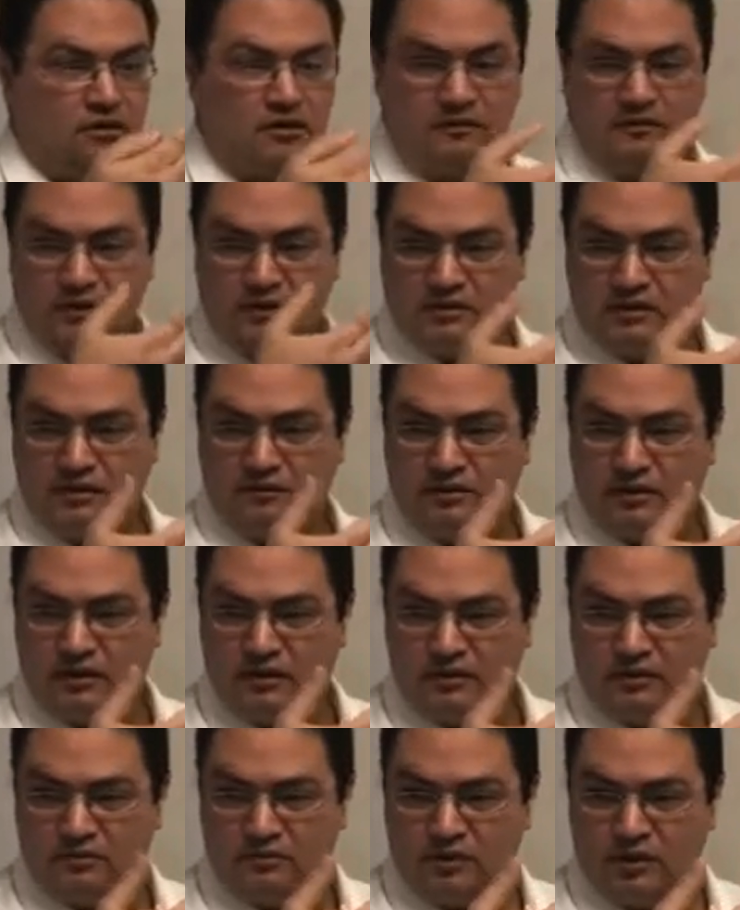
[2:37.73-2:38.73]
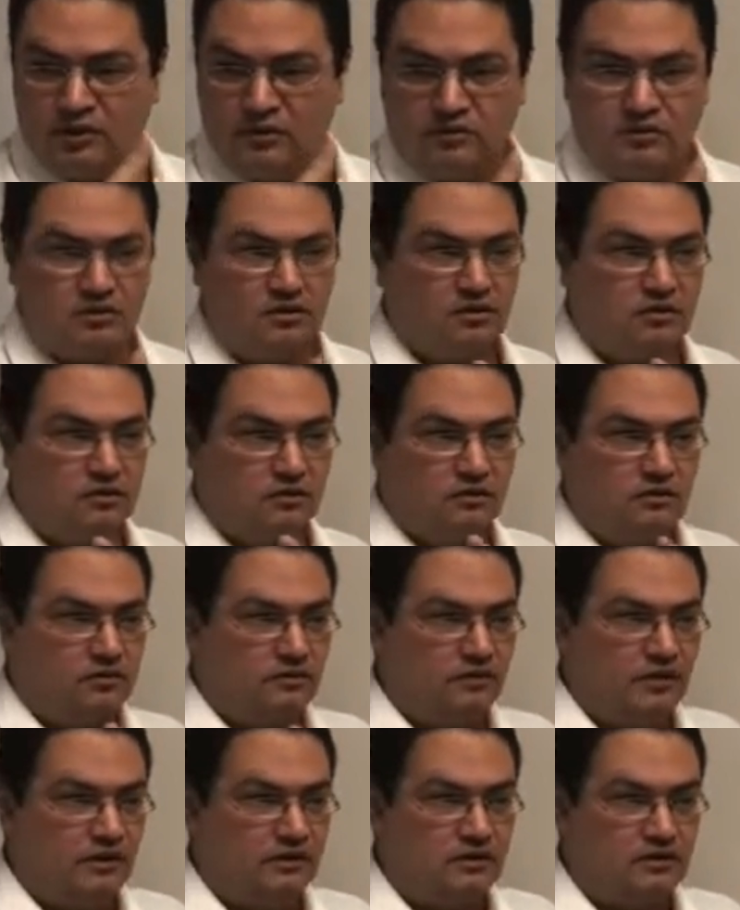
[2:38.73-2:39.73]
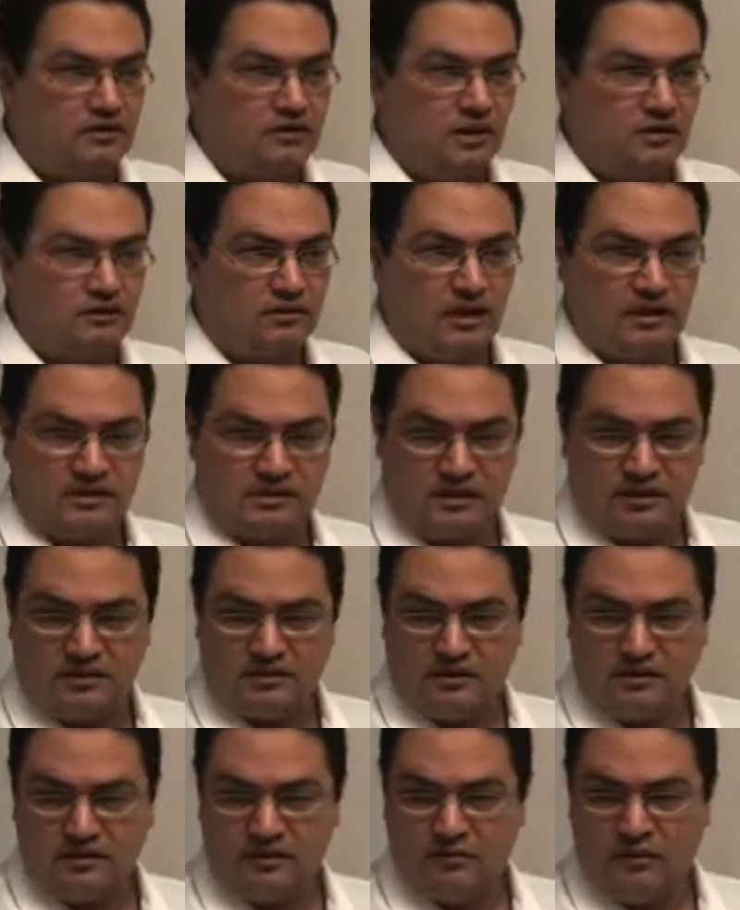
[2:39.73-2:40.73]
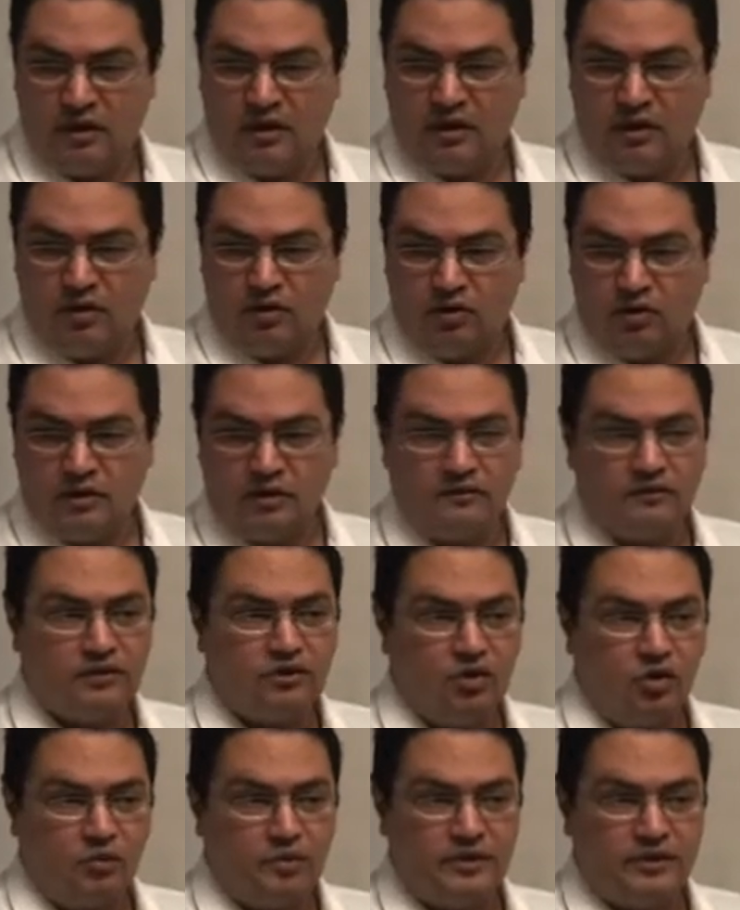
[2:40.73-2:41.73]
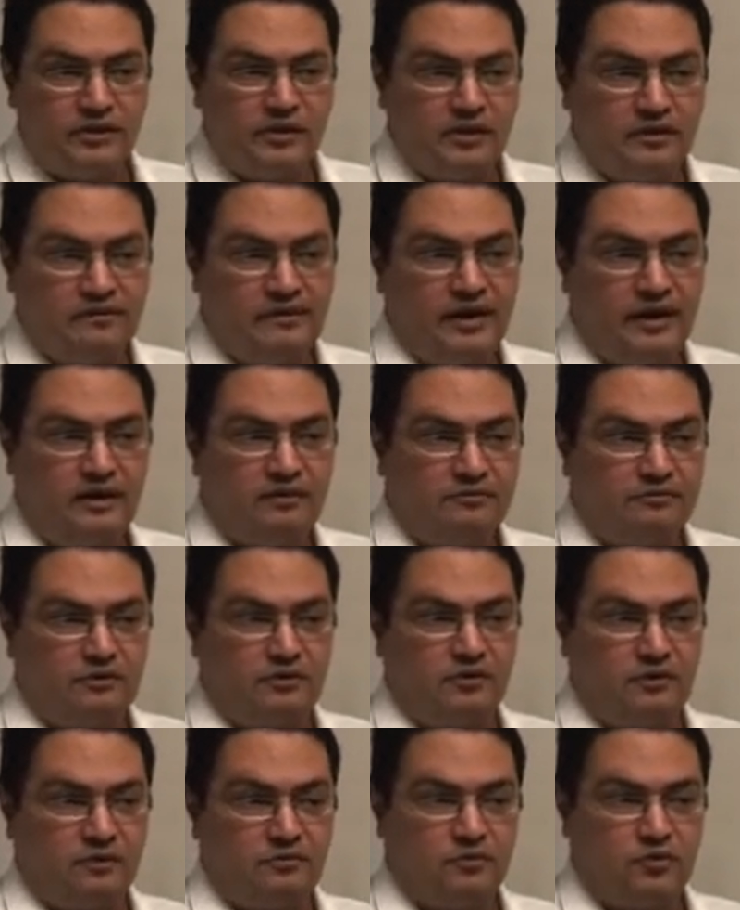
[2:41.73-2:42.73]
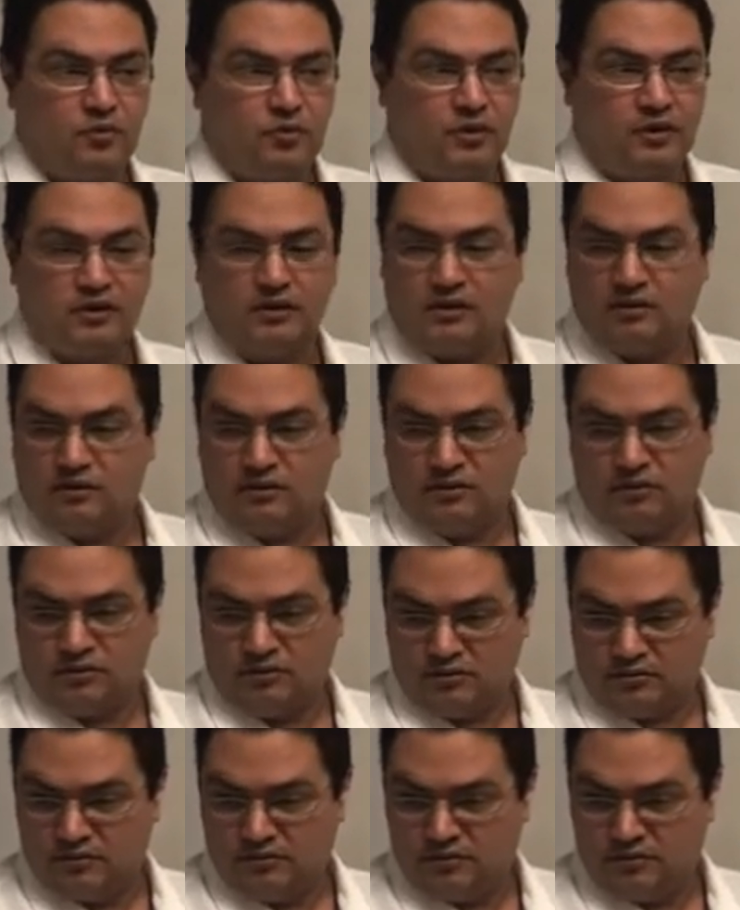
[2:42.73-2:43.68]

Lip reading: They feel suffocated because the vent is not assisting them or even opening a valve for them to breathe on their own.